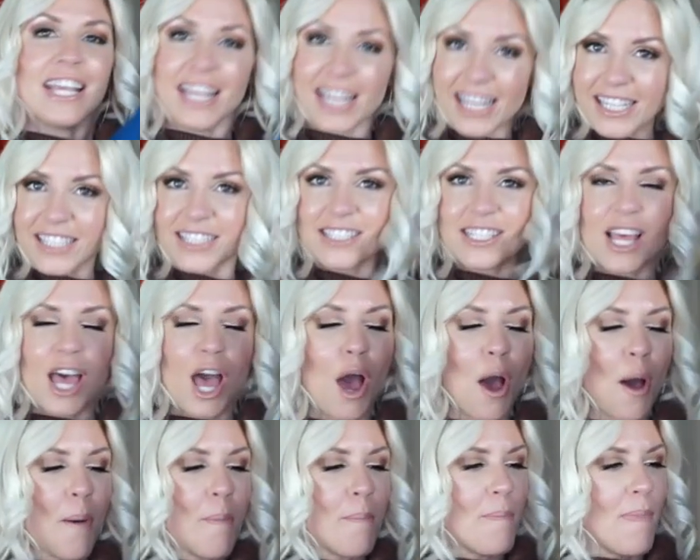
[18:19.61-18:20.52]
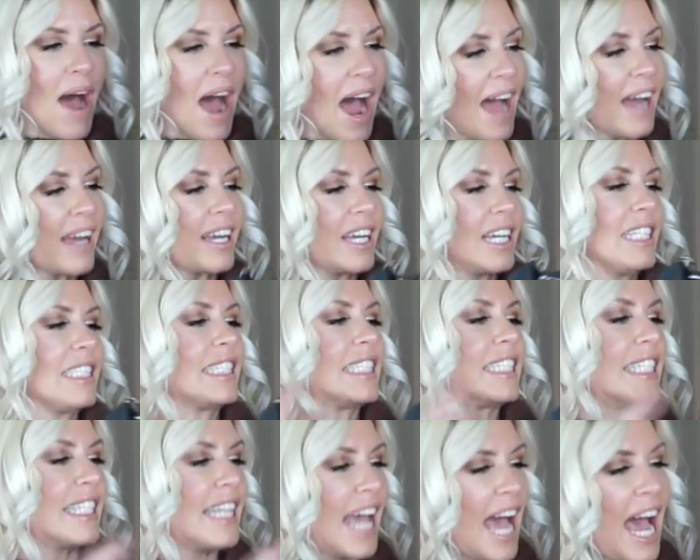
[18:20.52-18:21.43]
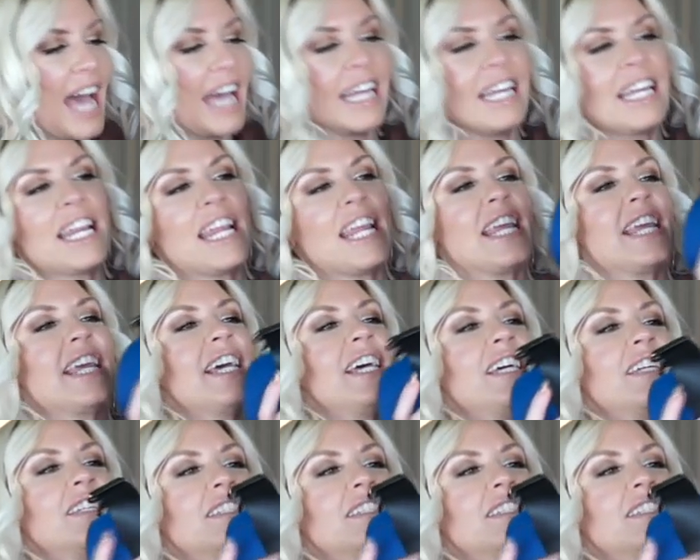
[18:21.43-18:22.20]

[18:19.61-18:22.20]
It's a Mac Daddy,